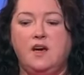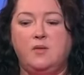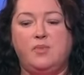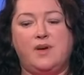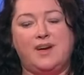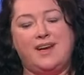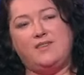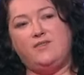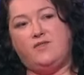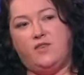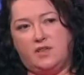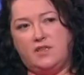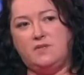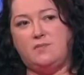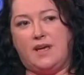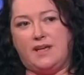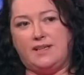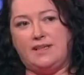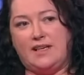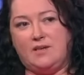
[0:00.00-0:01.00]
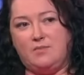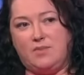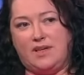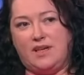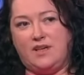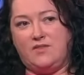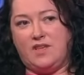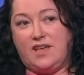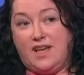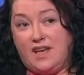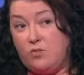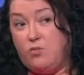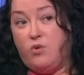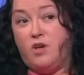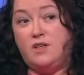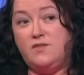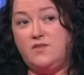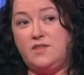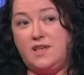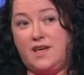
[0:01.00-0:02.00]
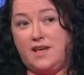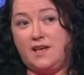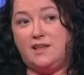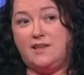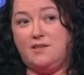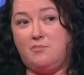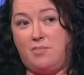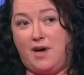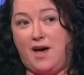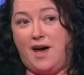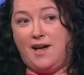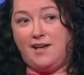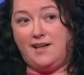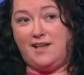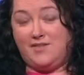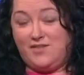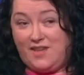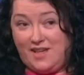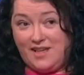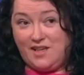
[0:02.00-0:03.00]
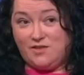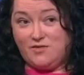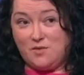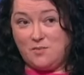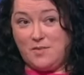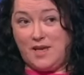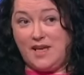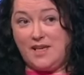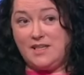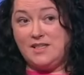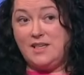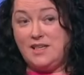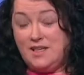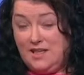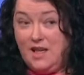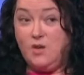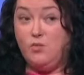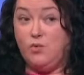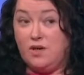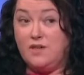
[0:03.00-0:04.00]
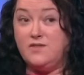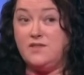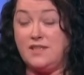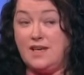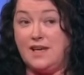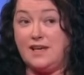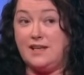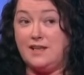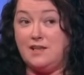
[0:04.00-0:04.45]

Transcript: But I fundamentally believe that he would have taken them back if he had remained. He would have taken them back.